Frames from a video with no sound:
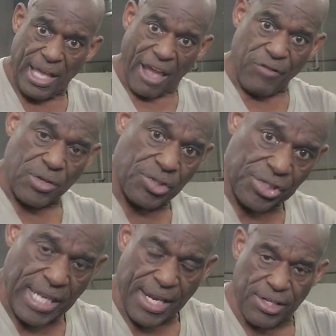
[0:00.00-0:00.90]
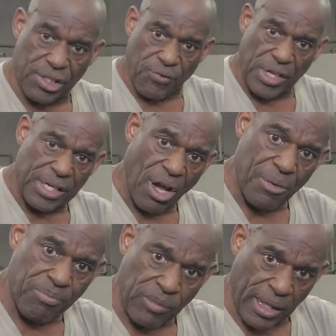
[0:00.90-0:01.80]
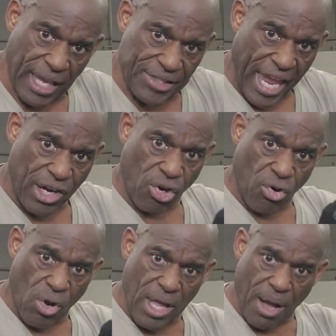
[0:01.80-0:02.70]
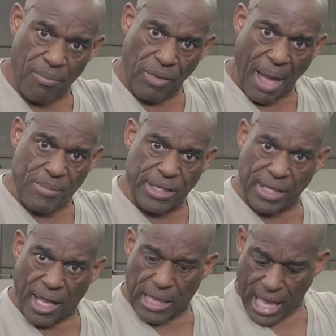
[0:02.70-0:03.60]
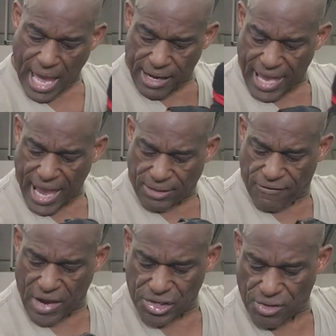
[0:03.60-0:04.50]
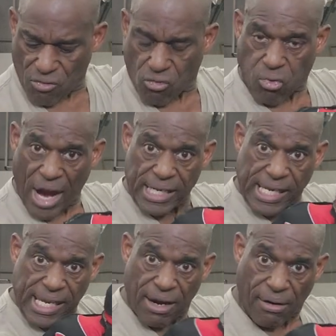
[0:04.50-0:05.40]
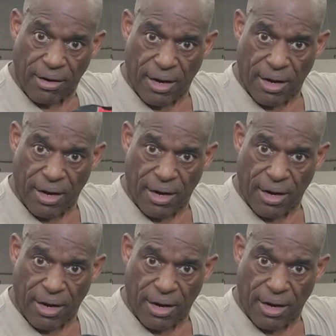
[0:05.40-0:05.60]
If you can see that in this video, as I curl up, I'm getting a lot of activation right here,